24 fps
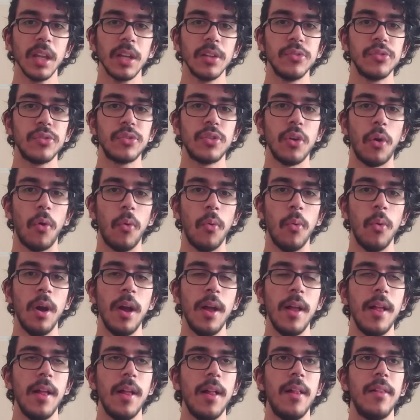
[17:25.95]
So
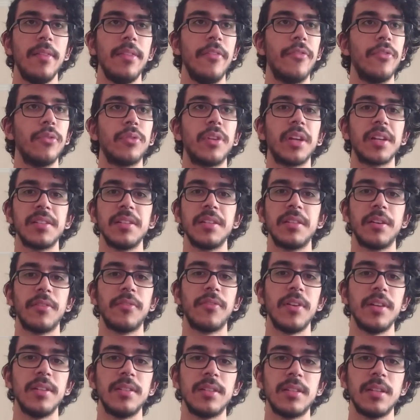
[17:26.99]
the Futex
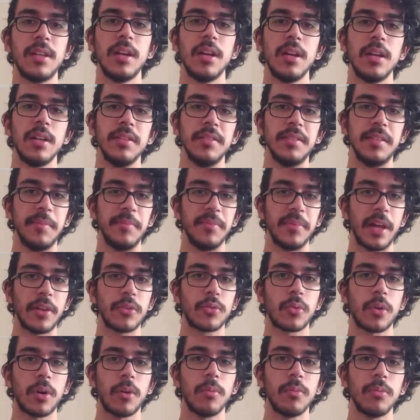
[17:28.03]
interface seemed
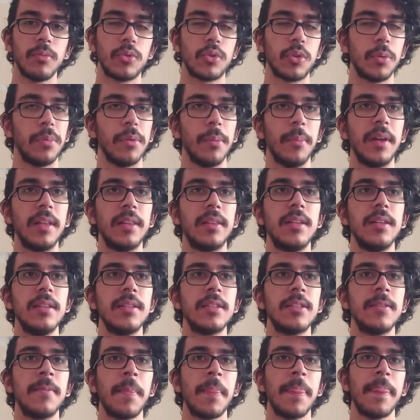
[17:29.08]
natural to implement
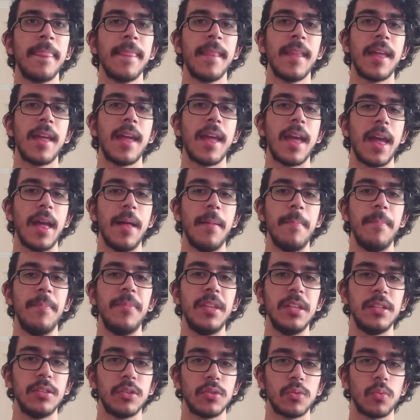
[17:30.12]
this, and
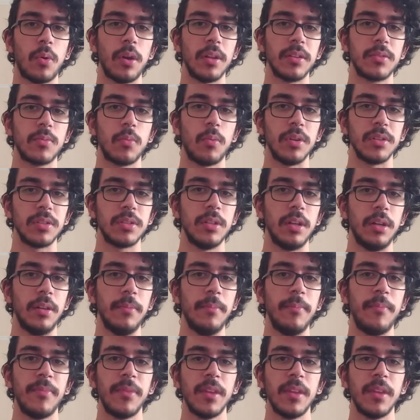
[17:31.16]
this is what was done